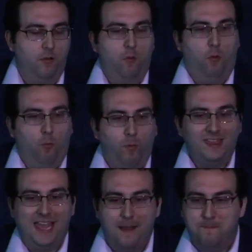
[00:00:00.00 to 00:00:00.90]
What
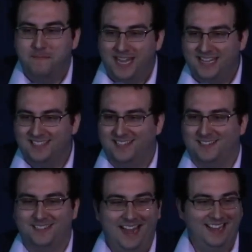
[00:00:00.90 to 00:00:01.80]
that means is
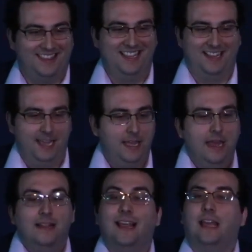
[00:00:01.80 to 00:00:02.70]
not that like
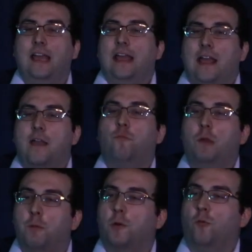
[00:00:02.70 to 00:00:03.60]
if we
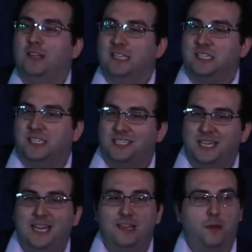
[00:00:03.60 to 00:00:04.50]
were going to
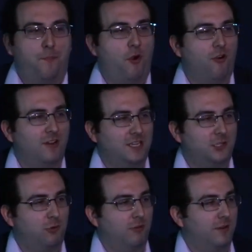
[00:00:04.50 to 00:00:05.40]
see the parties
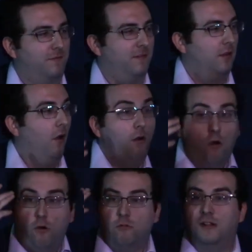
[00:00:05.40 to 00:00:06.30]
sort of,
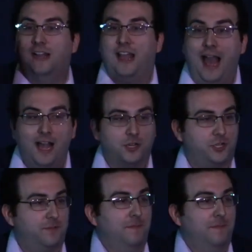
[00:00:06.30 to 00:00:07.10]
oh gosh,